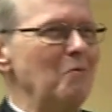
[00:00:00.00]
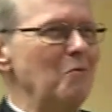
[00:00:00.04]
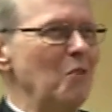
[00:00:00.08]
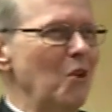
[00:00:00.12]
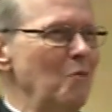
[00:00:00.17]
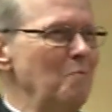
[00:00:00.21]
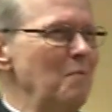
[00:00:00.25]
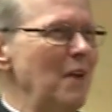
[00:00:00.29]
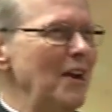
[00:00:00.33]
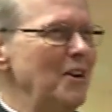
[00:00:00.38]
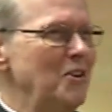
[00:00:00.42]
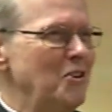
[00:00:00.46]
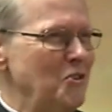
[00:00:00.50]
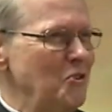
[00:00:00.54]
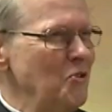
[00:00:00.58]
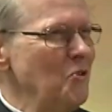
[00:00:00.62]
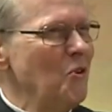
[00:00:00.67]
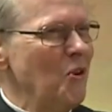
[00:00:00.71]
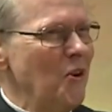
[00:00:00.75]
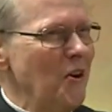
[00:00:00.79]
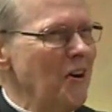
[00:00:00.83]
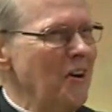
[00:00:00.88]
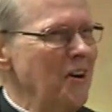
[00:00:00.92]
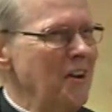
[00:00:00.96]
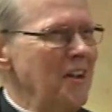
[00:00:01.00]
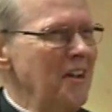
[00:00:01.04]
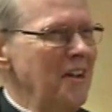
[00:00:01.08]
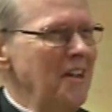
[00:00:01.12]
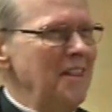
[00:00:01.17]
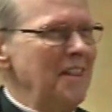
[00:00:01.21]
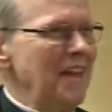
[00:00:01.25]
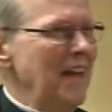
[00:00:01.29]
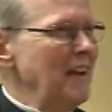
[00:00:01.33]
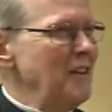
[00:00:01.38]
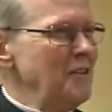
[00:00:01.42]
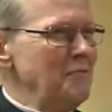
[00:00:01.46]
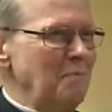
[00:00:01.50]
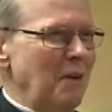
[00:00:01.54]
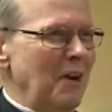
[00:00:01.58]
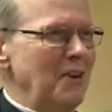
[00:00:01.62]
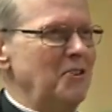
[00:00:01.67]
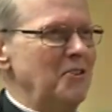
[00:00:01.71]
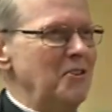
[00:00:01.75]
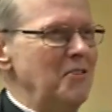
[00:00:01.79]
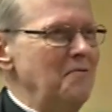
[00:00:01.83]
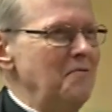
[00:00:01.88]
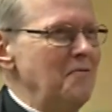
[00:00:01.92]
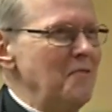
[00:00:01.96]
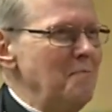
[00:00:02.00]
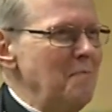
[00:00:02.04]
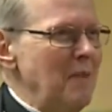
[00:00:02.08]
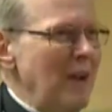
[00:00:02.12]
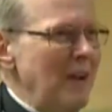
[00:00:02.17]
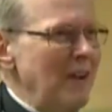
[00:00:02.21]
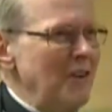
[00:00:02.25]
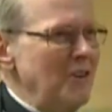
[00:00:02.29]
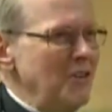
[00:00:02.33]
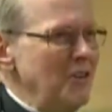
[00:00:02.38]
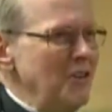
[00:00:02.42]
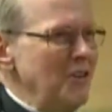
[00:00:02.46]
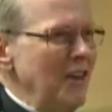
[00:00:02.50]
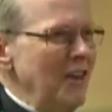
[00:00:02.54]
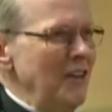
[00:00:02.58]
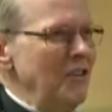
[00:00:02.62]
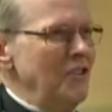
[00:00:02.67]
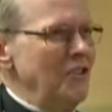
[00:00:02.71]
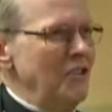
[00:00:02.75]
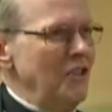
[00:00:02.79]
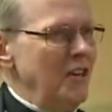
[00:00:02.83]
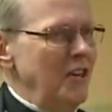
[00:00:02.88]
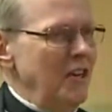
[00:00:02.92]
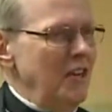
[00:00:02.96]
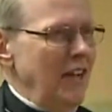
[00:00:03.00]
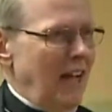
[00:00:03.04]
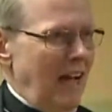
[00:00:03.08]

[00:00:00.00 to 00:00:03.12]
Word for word: and we'll make sure that as much information as